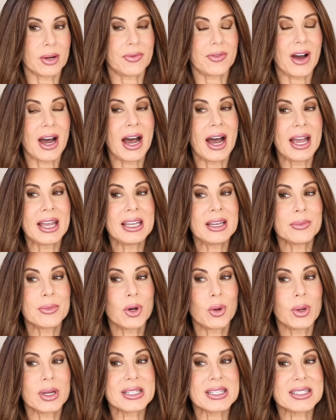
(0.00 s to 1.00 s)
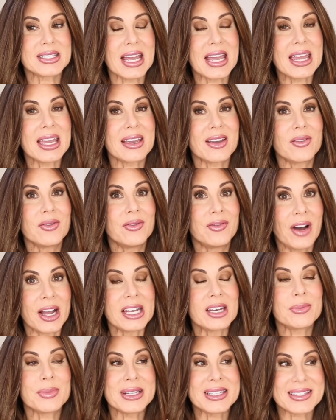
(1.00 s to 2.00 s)
if I am going to take
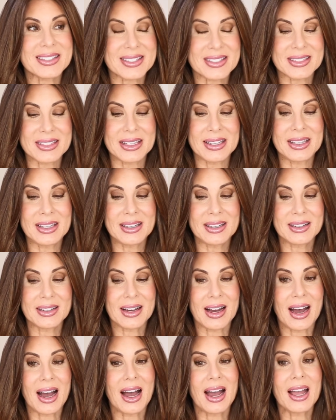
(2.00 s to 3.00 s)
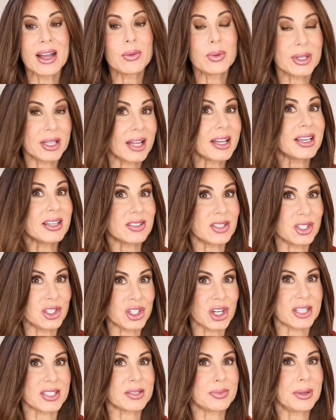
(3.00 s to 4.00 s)
vitamin C, I would like it to
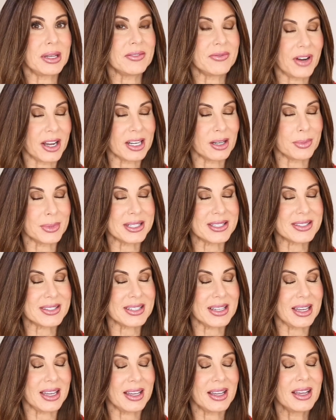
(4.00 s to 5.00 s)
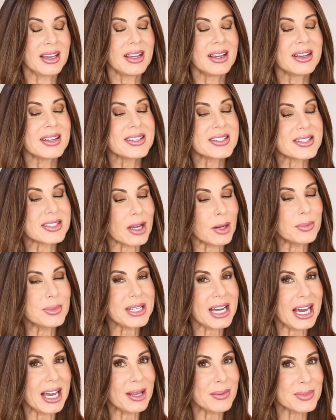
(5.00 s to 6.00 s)
just be vitamin C.
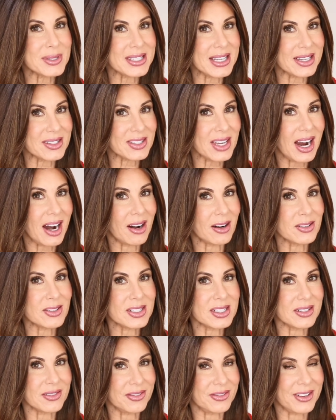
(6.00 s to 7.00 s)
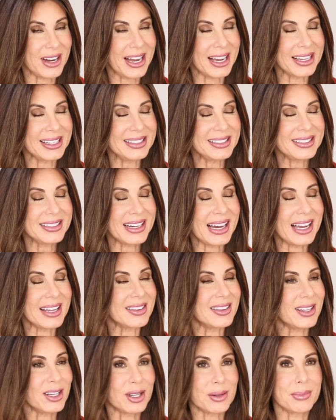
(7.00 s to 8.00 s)
Sometimes that's hard to find. I
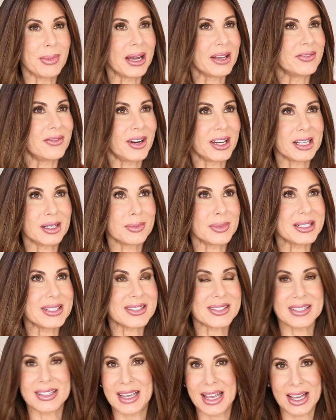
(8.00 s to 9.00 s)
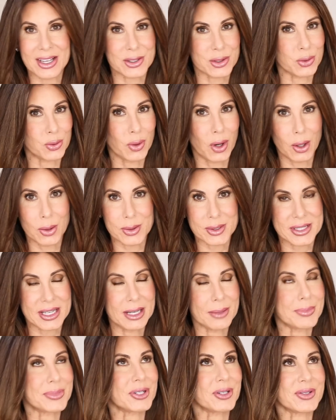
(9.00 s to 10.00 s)
think my vitamin C has rose
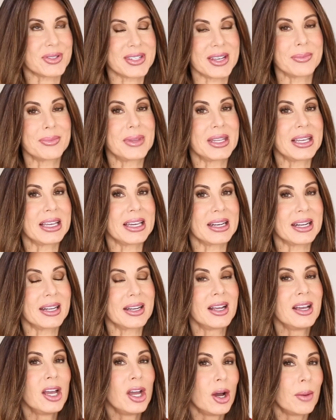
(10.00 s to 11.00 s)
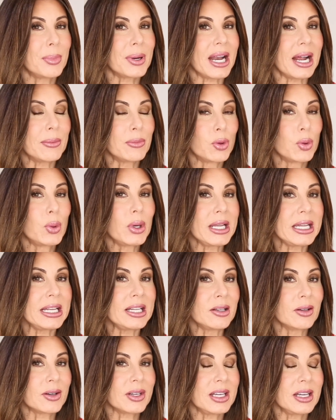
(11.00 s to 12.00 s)
hips or something in it, but I'm really
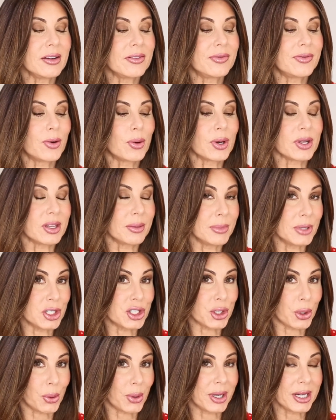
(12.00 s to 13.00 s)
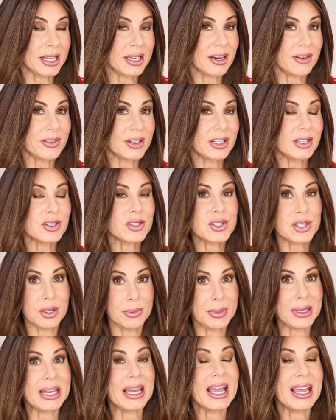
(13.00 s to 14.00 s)
looking for the majority of it to
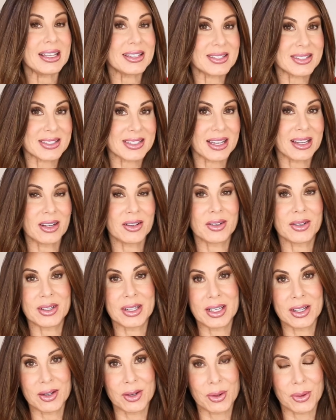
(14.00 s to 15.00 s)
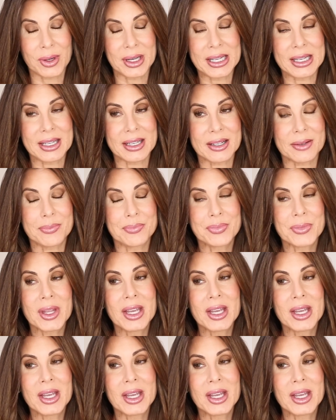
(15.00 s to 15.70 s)
be a single ingredient.